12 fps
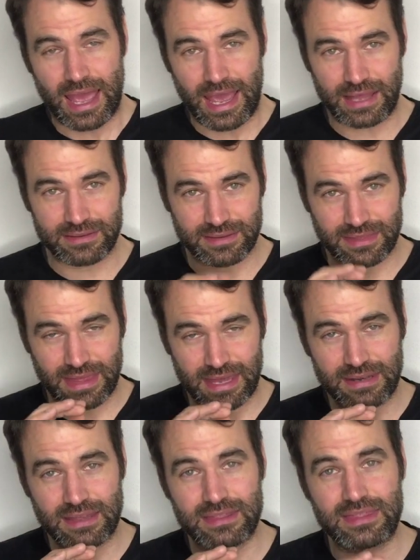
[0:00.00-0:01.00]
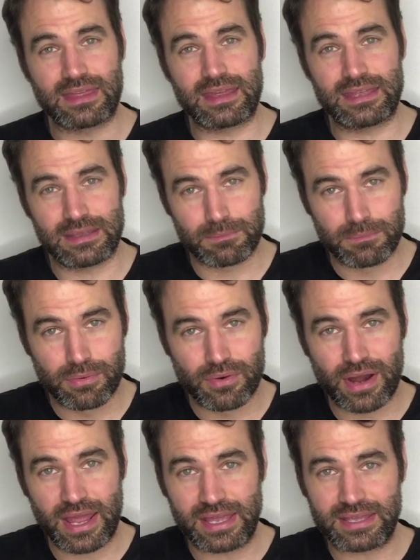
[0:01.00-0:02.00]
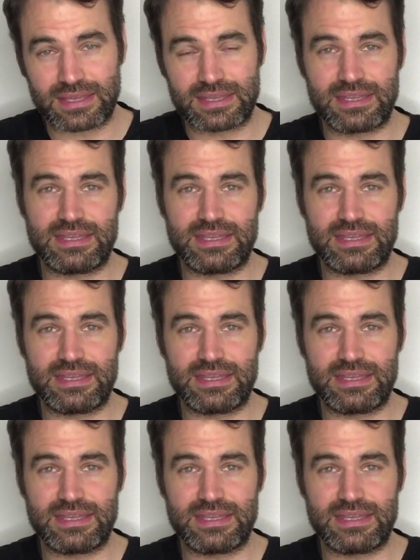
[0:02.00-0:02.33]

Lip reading: and then they break